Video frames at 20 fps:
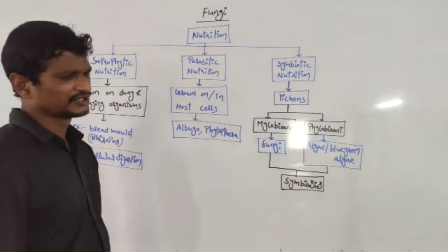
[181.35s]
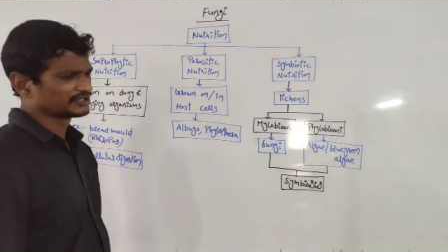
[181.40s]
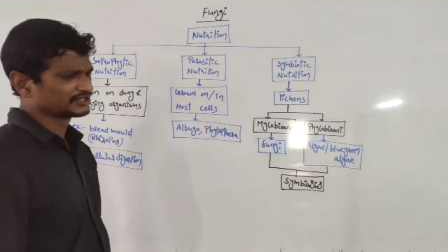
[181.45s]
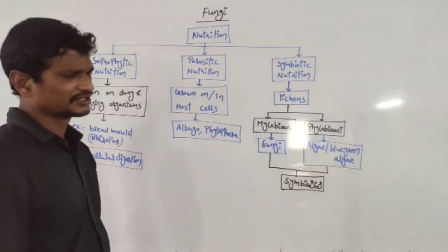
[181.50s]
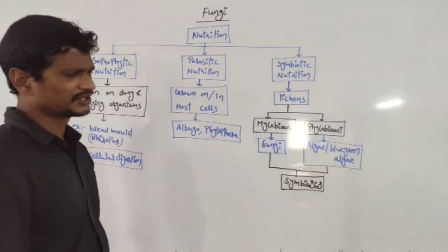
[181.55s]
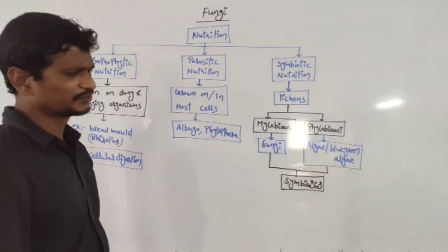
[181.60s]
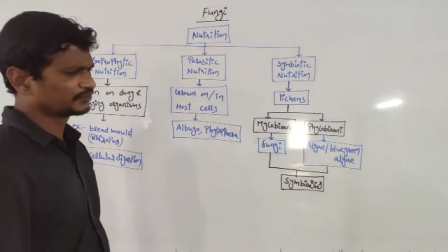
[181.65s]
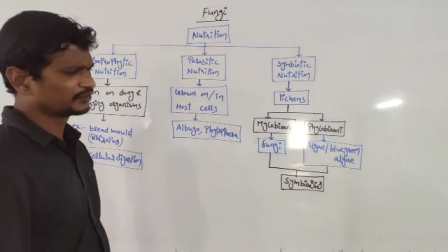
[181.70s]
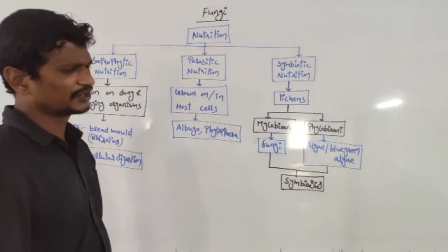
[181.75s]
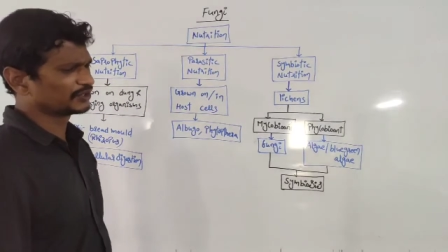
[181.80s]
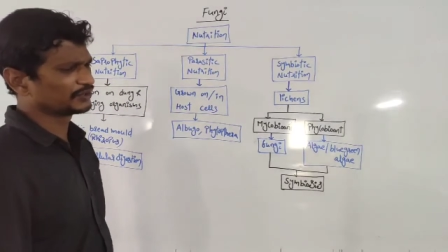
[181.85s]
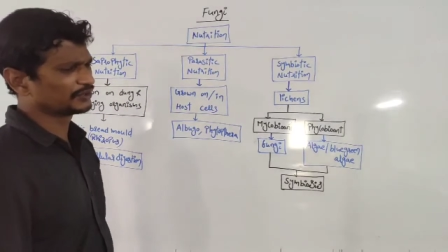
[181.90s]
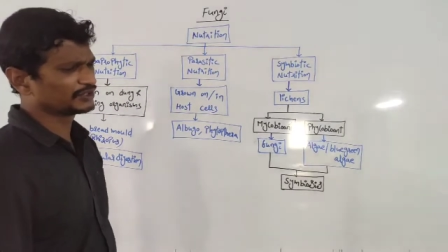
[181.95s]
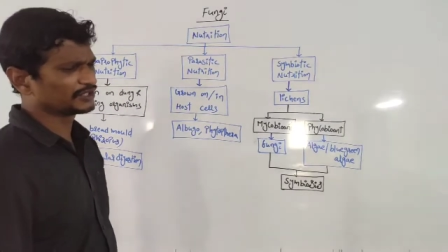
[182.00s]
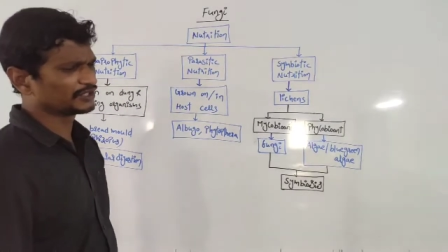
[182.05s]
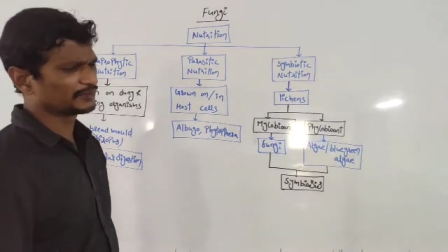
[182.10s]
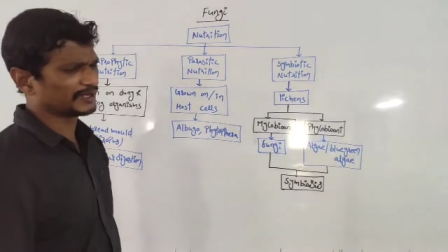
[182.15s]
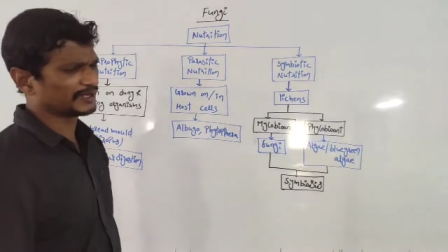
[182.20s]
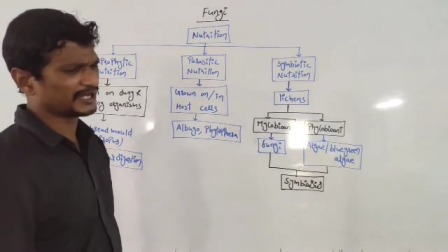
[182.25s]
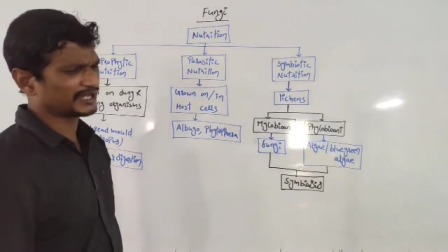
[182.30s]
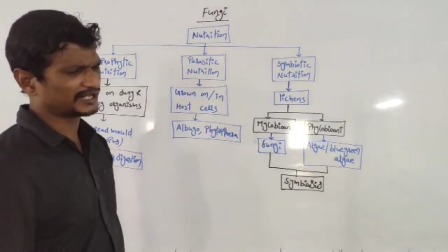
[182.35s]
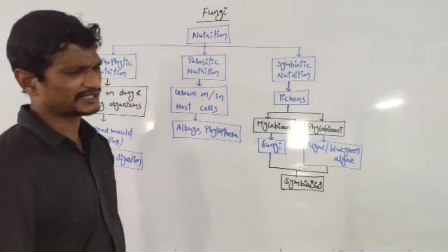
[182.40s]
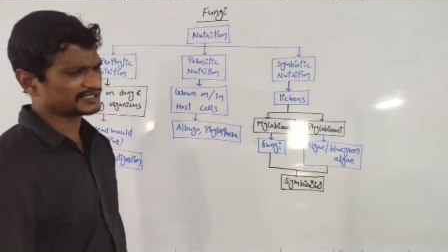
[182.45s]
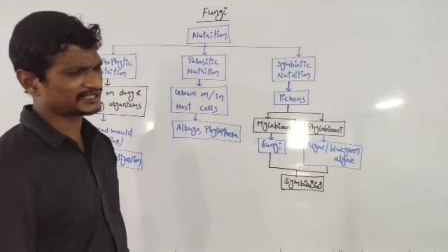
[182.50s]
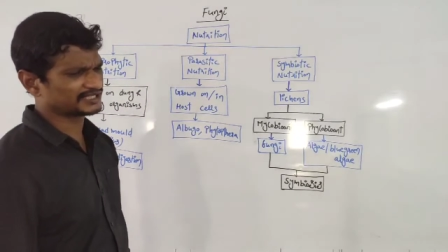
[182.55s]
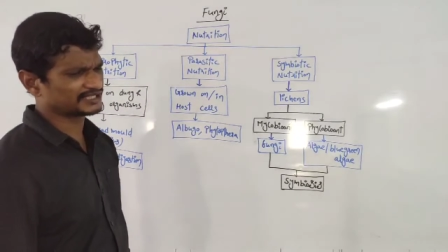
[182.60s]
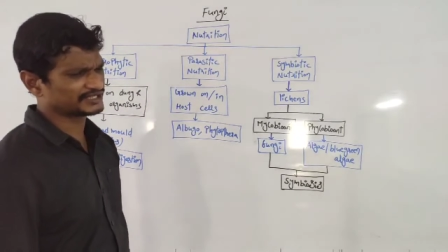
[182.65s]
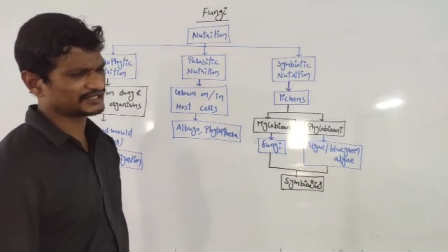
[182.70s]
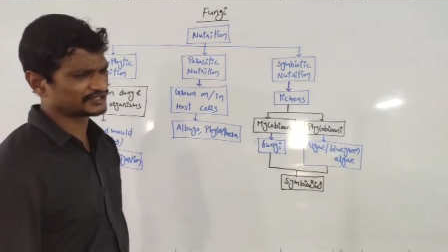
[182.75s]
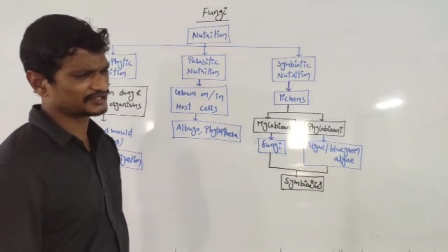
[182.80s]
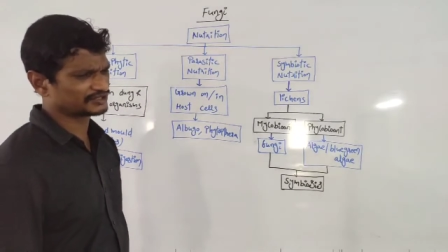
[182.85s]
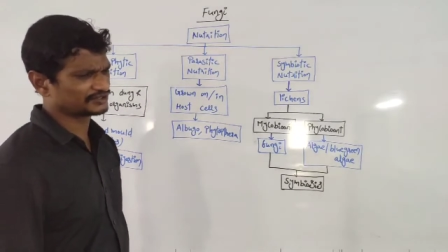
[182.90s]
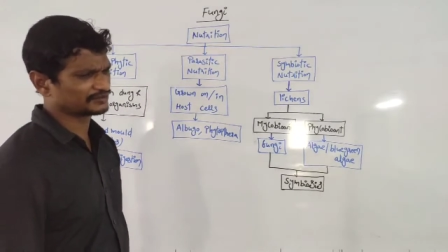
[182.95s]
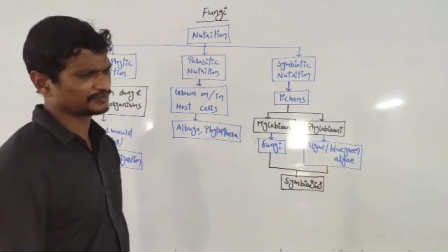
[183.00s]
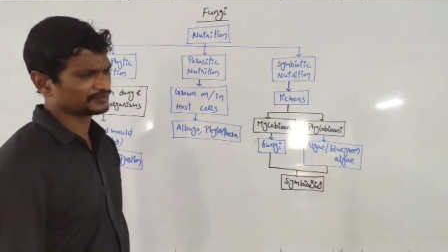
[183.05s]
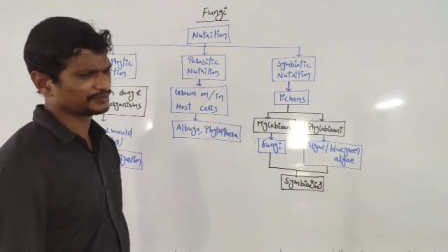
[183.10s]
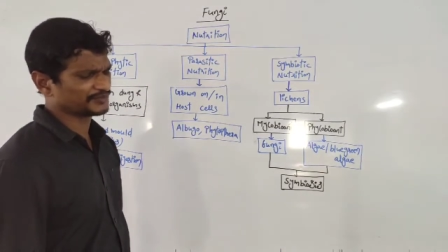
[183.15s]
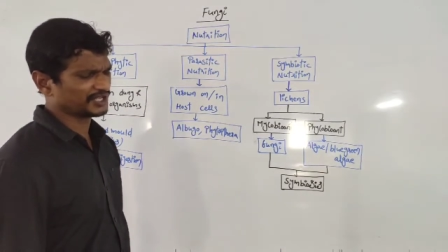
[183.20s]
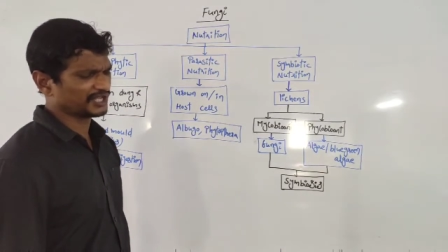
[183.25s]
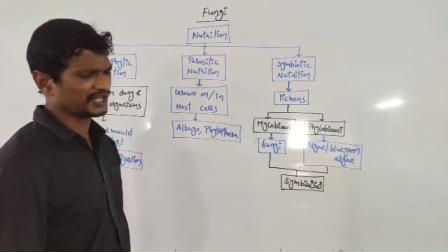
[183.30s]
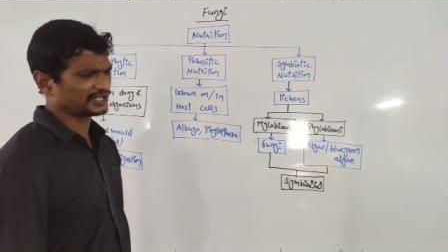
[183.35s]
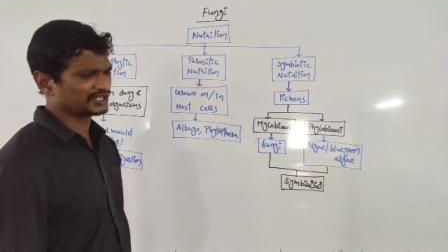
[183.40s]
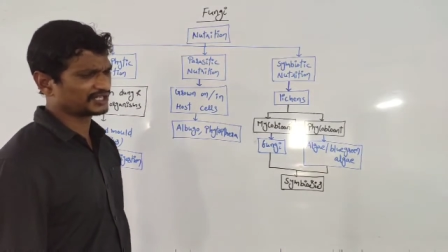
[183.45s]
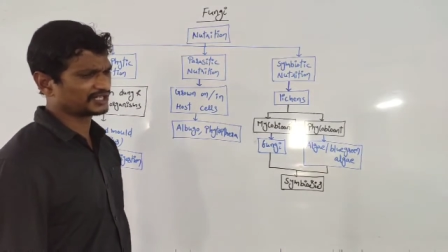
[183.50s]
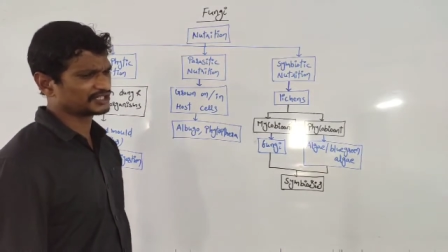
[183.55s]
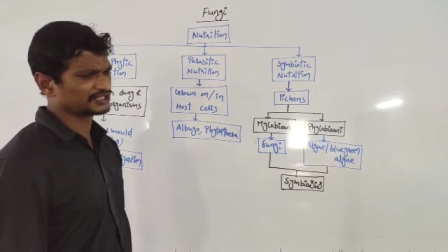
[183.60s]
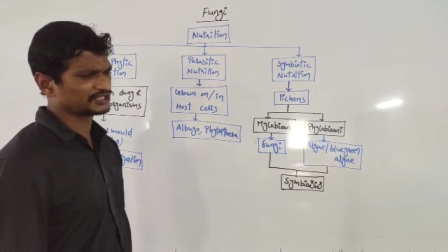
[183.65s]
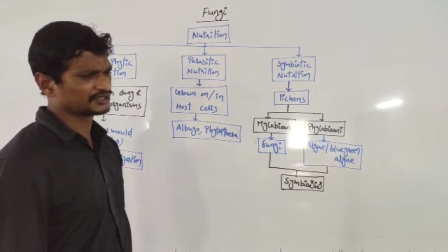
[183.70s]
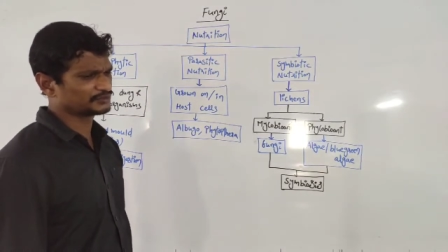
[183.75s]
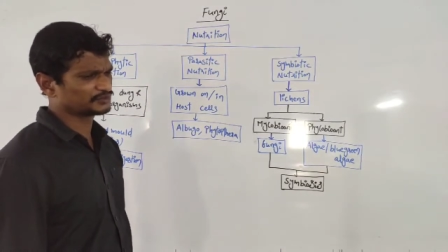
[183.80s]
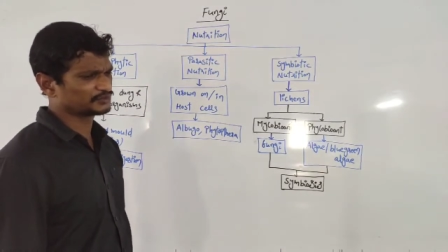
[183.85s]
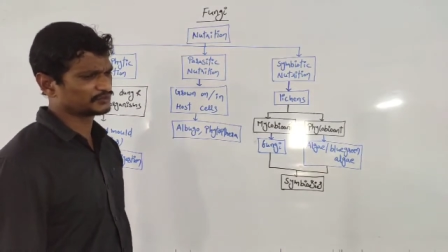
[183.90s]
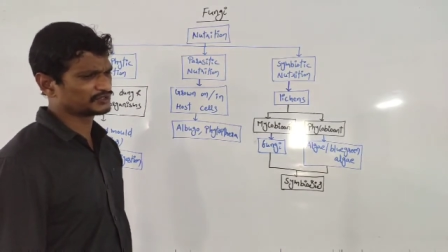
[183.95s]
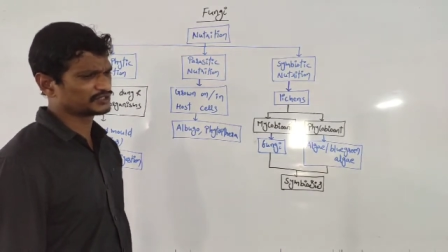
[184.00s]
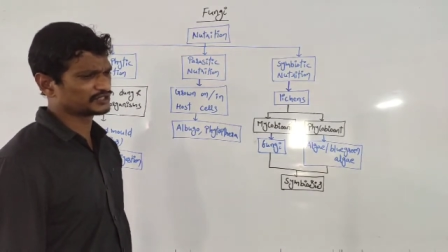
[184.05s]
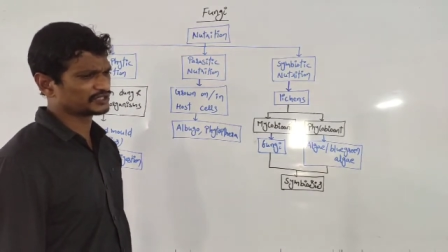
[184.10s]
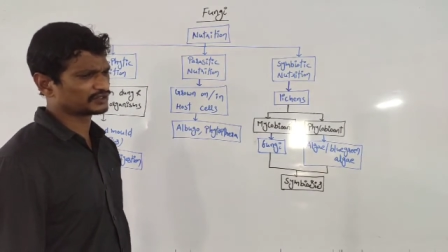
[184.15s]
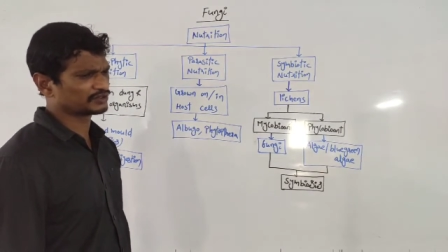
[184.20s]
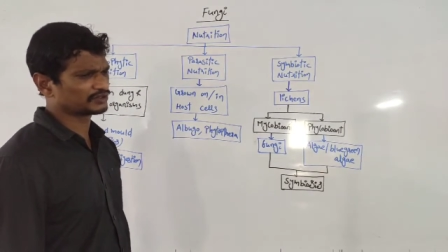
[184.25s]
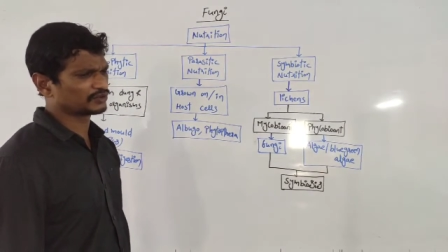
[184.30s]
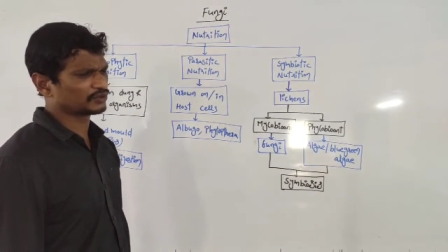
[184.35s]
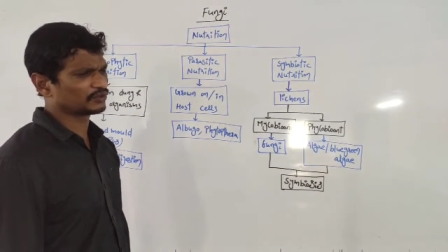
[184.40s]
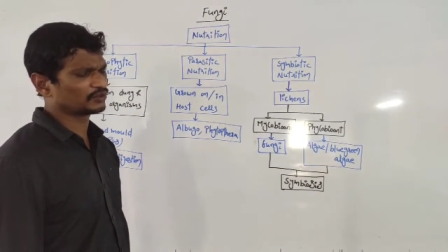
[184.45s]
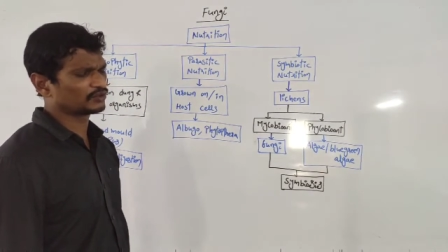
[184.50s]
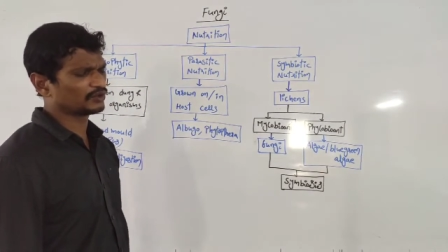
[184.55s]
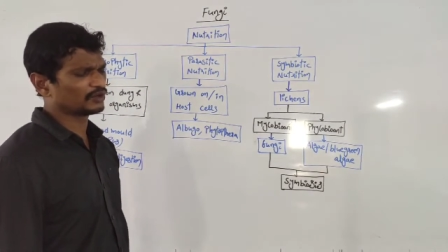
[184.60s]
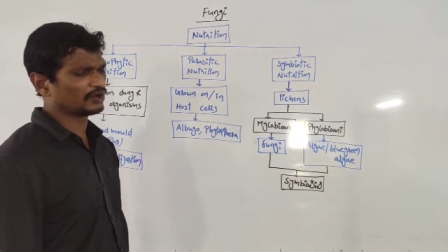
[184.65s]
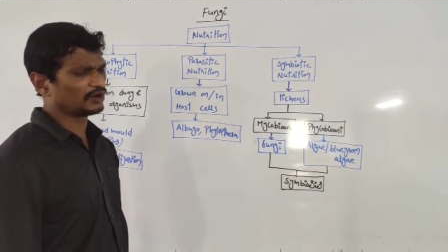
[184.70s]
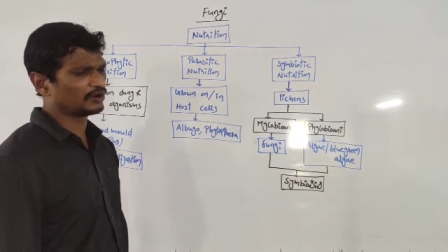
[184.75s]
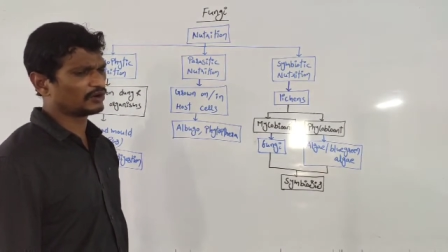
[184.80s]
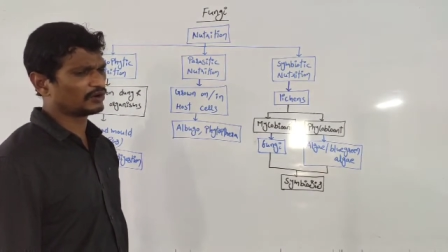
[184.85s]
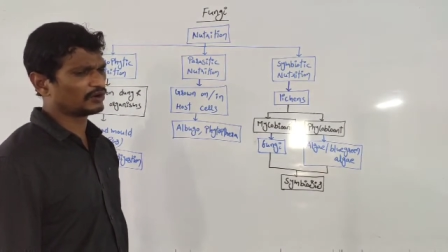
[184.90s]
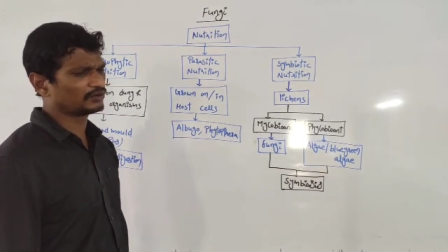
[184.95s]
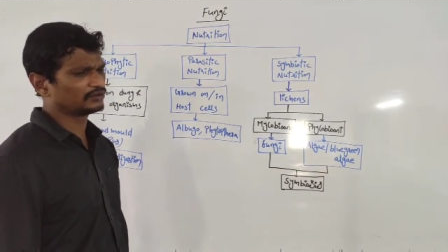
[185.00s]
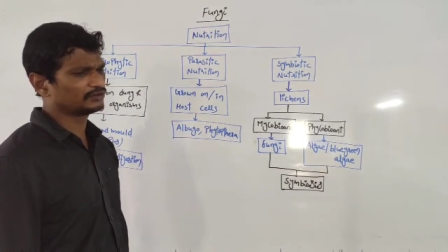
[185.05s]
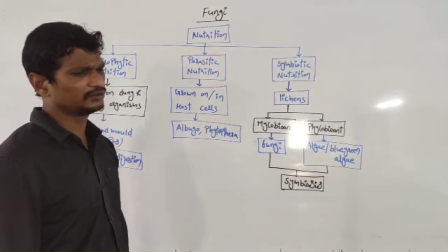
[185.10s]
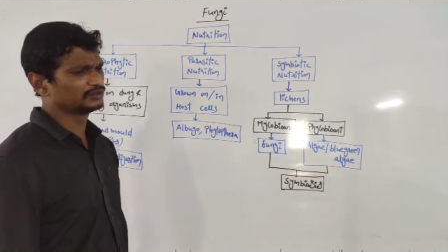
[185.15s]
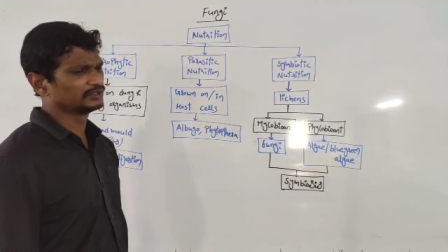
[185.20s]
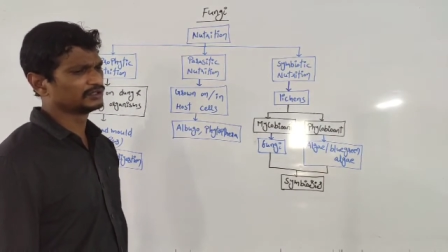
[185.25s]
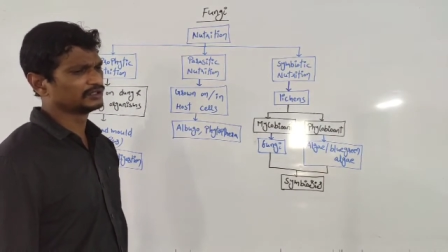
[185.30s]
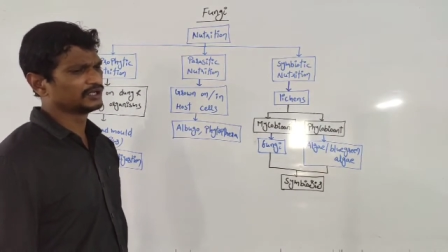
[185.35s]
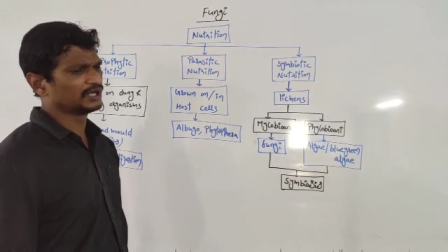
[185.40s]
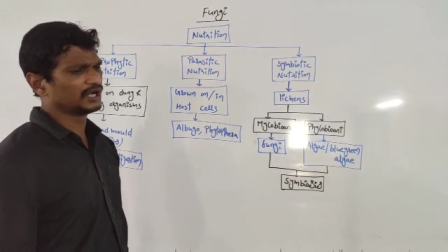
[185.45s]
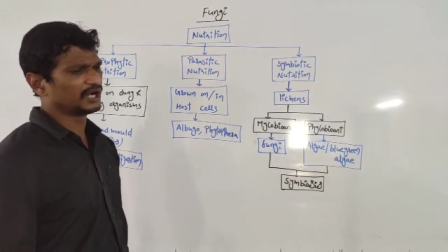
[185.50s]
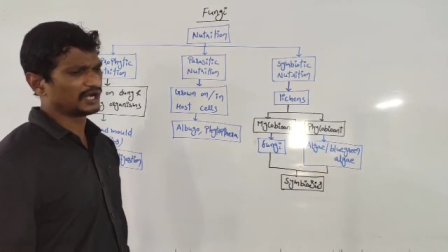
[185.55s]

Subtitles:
See, we know the parasites, organisms which are grown on